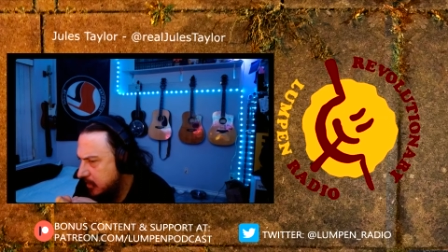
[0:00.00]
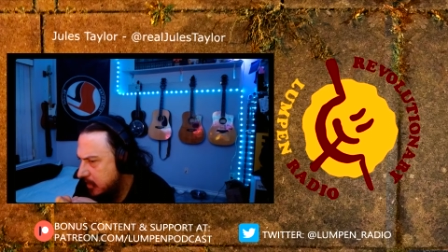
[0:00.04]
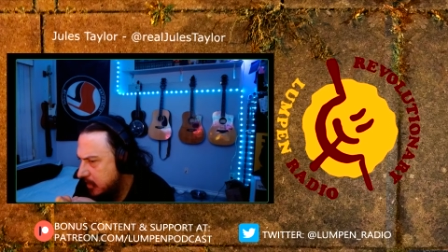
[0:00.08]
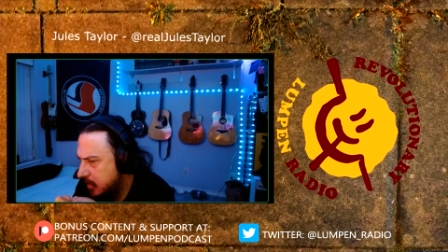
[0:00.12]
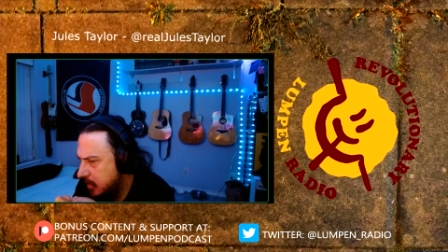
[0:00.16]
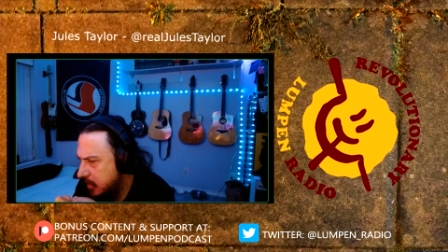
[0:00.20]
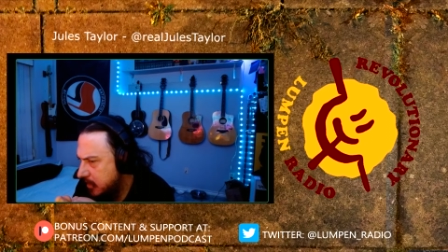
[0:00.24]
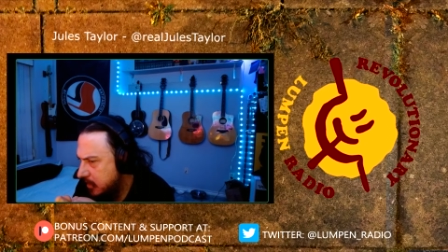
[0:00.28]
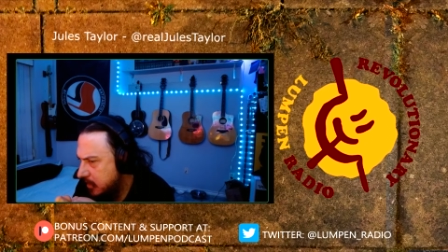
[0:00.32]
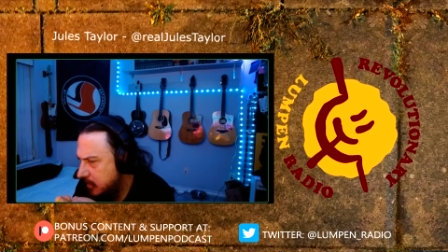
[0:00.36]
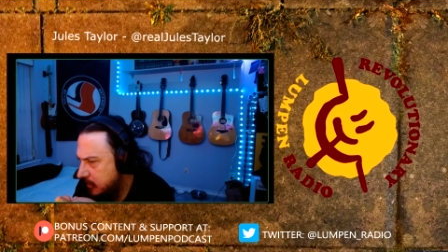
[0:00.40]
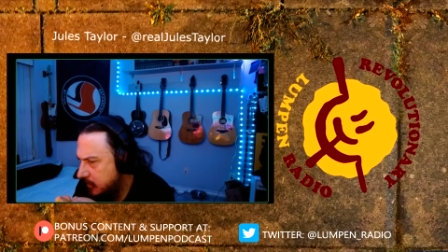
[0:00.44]

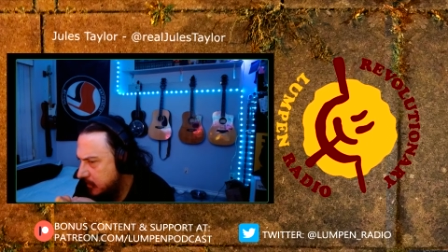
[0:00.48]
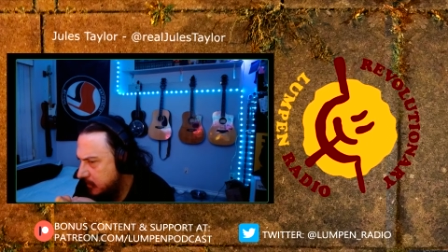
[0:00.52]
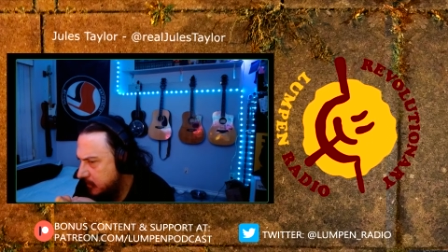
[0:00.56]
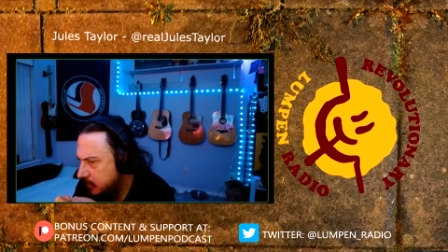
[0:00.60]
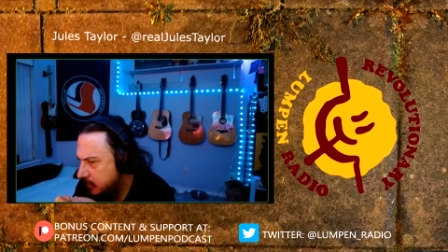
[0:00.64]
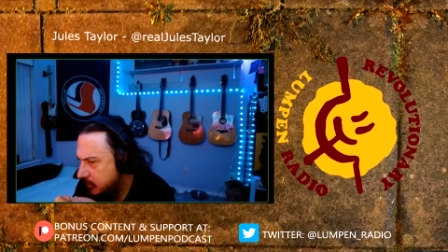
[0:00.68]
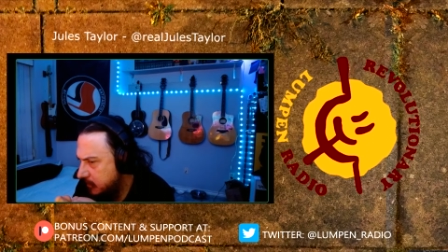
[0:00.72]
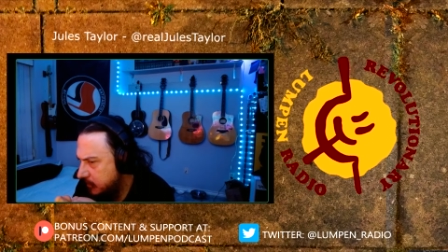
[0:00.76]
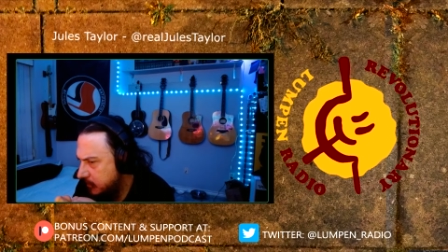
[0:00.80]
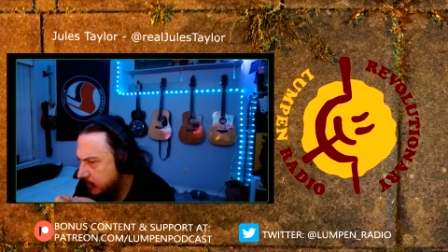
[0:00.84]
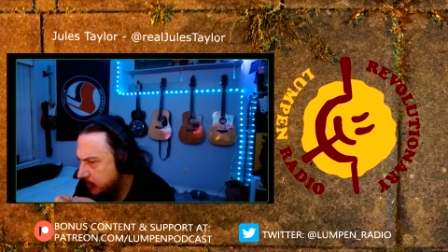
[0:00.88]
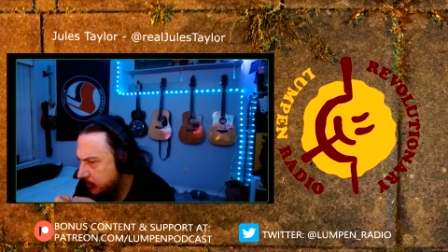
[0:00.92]

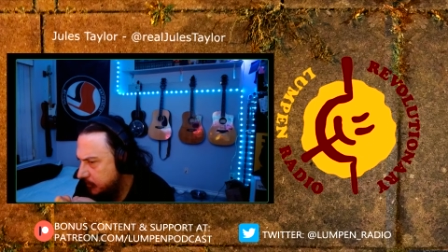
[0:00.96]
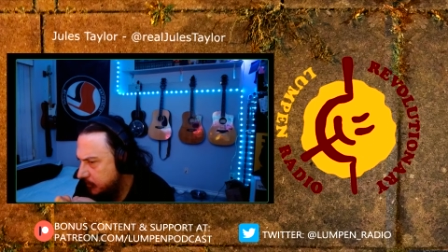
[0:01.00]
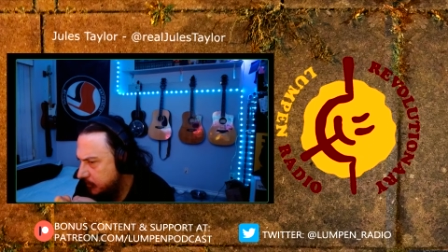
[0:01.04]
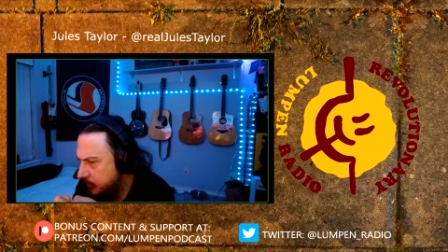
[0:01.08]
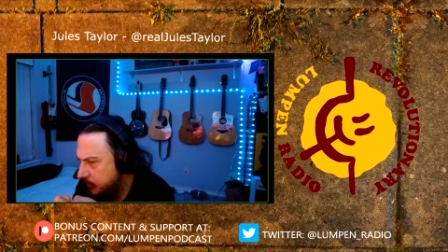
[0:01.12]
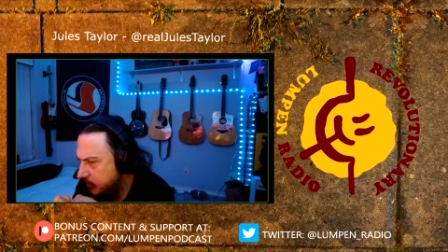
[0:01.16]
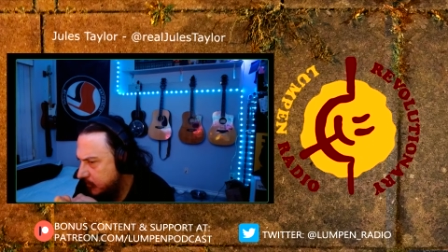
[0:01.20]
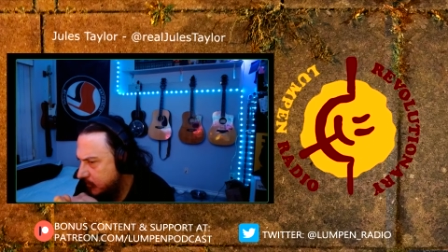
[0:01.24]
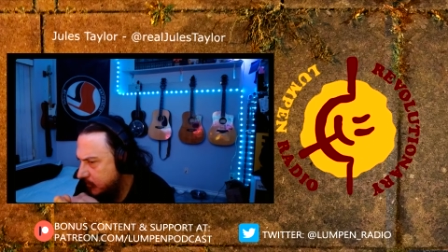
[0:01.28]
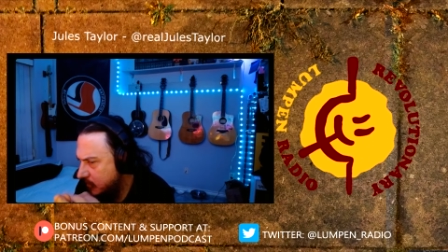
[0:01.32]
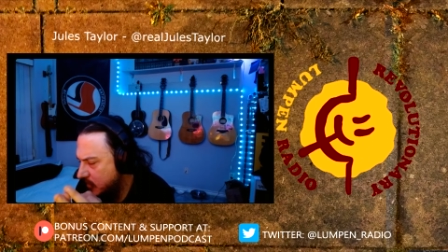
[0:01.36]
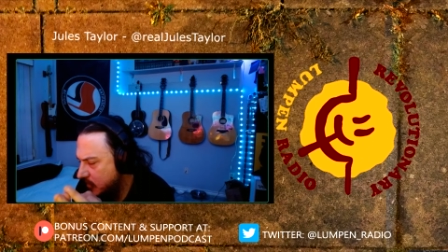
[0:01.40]
Um,
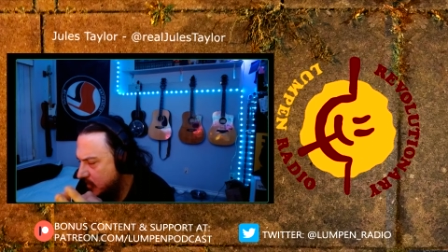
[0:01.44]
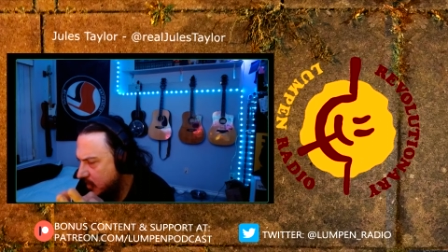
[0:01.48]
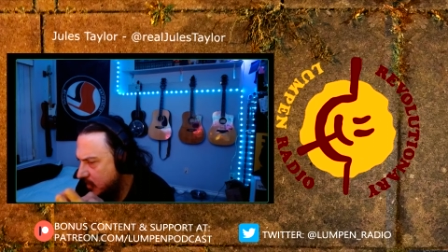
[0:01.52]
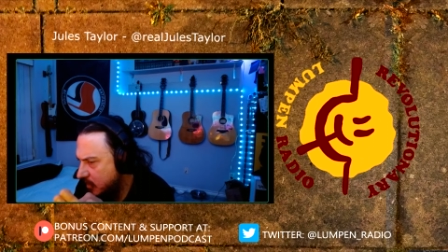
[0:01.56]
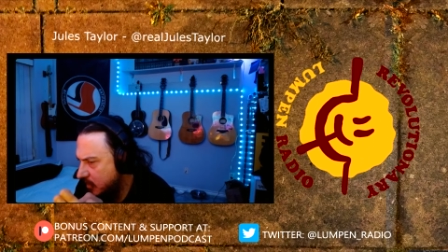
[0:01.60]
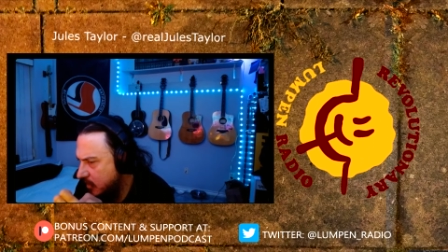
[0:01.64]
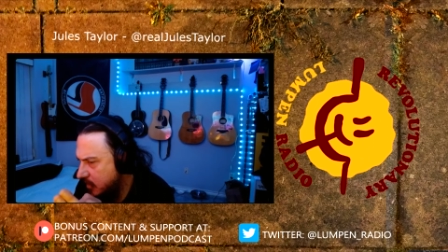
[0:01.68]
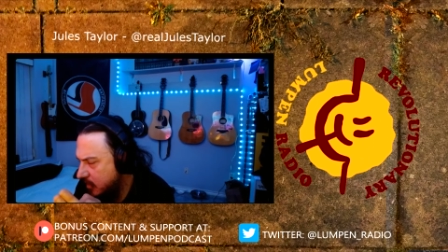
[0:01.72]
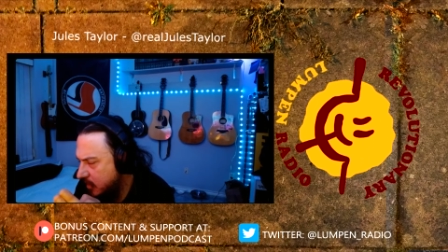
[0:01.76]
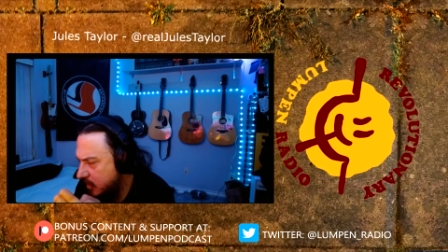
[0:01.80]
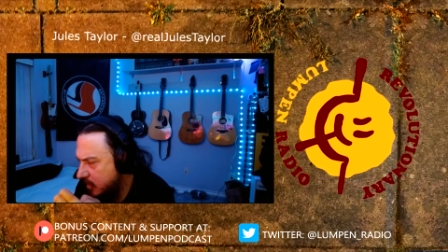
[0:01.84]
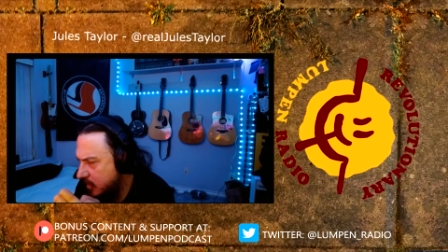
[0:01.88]

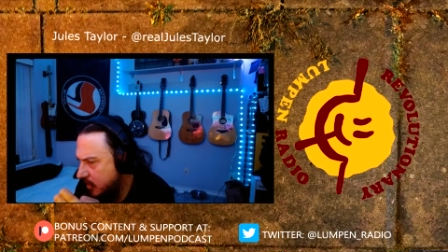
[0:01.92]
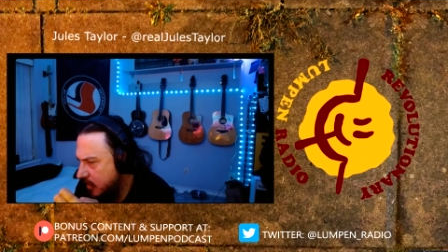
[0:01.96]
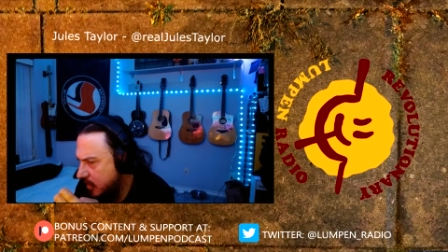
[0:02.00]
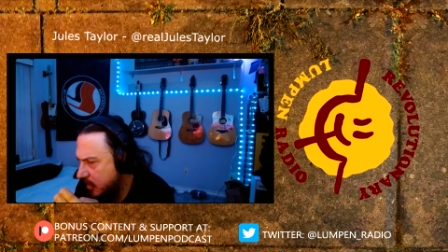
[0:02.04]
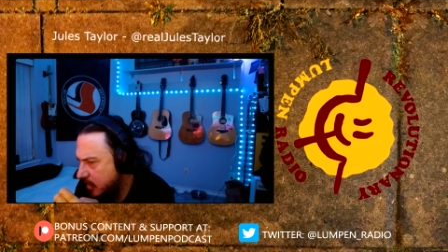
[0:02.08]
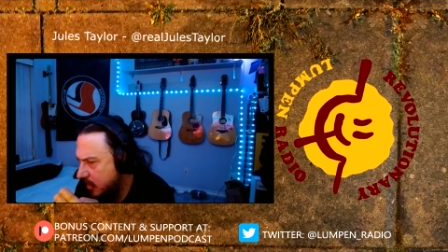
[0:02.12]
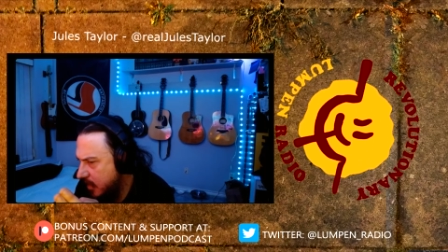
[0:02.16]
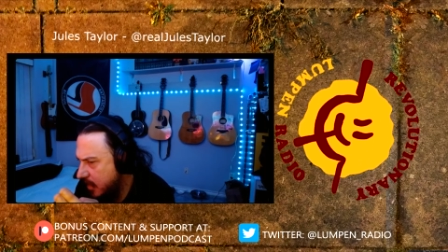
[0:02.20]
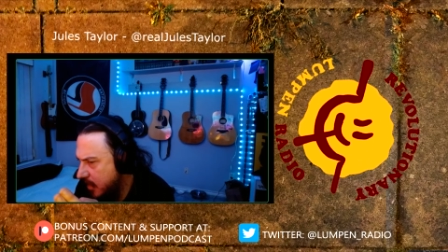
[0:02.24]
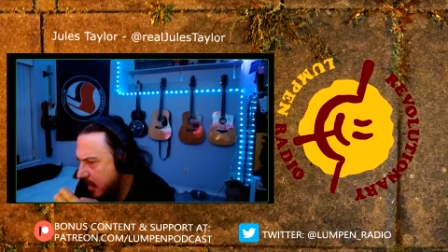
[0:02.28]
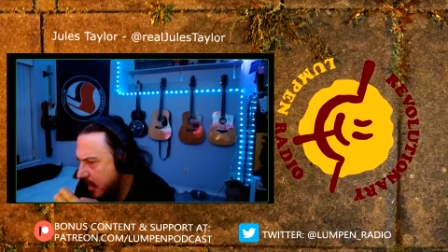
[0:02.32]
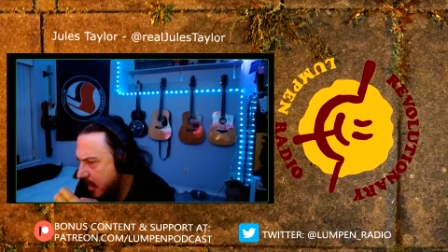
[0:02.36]

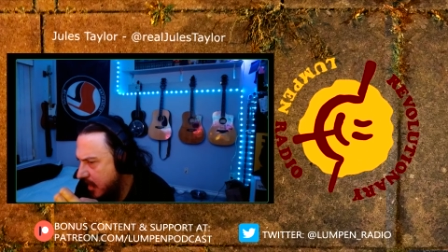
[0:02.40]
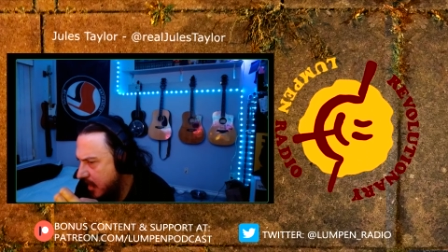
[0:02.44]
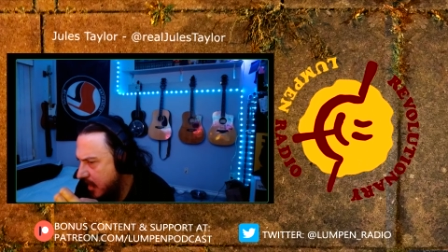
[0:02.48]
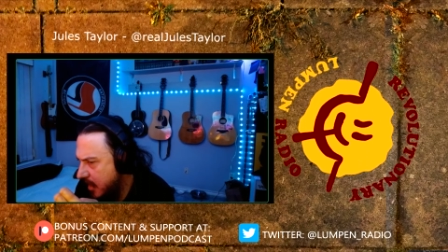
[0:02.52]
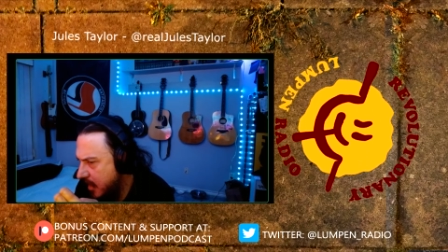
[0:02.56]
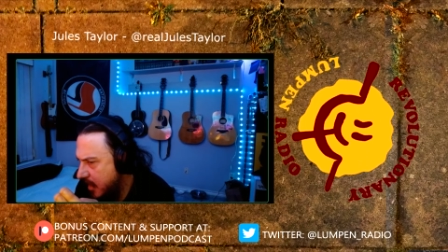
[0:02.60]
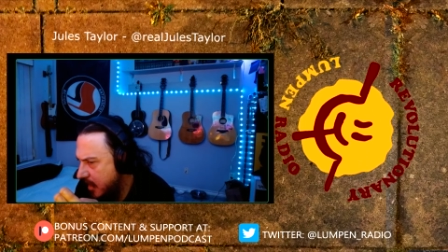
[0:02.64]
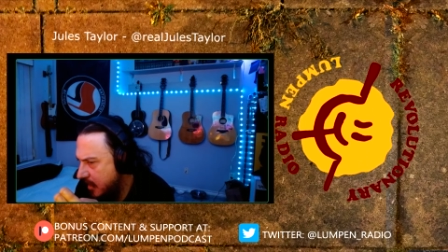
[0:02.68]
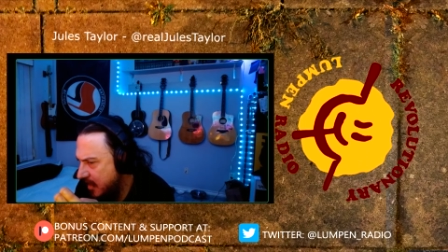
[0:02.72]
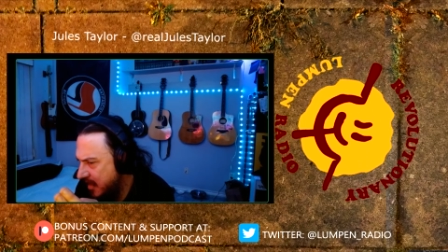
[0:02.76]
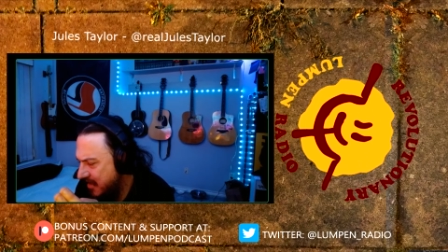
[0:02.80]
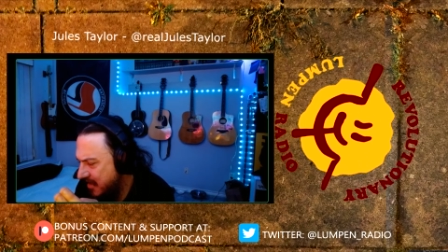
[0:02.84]

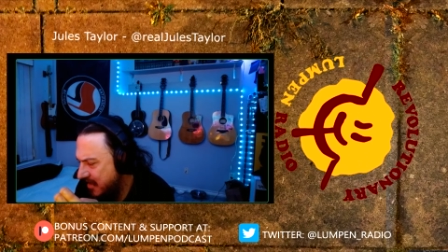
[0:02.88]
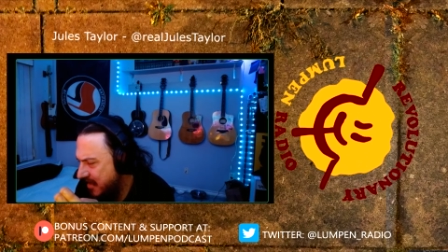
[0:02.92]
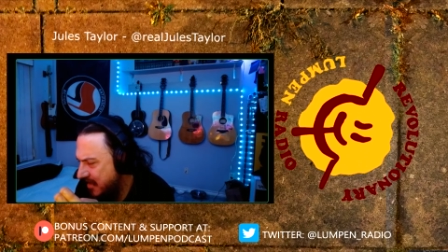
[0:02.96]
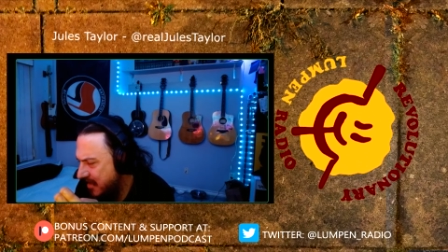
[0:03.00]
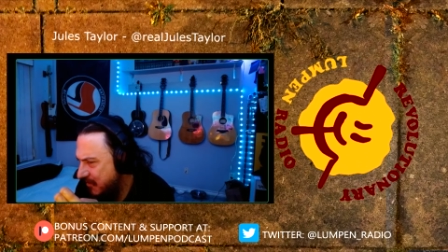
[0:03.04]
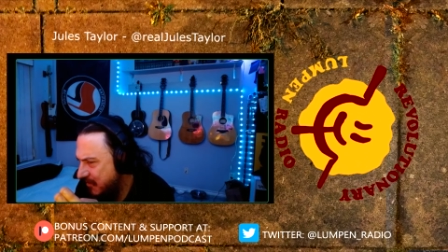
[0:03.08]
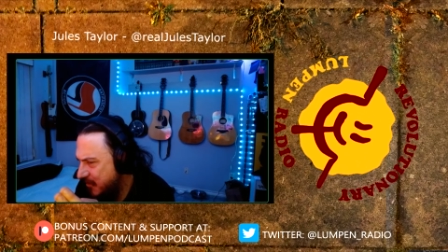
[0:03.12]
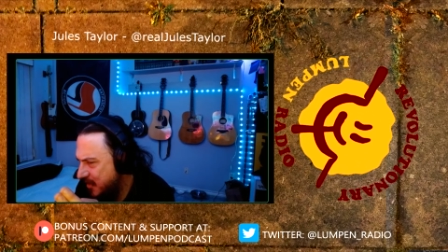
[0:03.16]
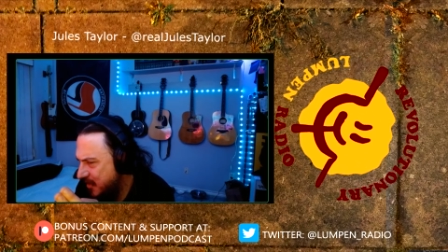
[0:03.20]
and I